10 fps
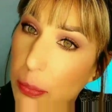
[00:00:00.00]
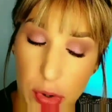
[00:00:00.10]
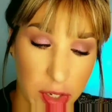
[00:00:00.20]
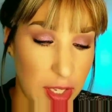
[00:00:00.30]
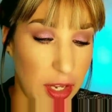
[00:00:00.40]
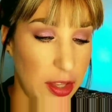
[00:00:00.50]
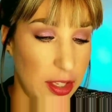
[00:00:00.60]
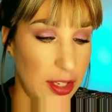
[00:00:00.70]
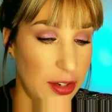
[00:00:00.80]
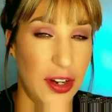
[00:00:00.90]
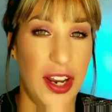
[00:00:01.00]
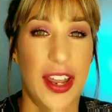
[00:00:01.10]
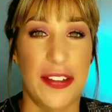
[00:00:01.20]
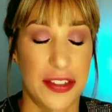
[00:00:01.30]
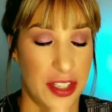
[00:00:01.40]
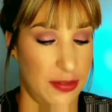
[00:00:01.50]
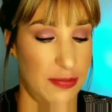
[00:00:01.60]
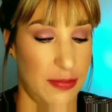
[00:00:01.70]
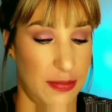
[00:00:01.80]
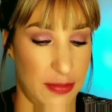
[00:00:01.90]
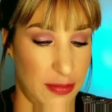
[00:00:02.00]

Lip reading: How bored they are that they don't have to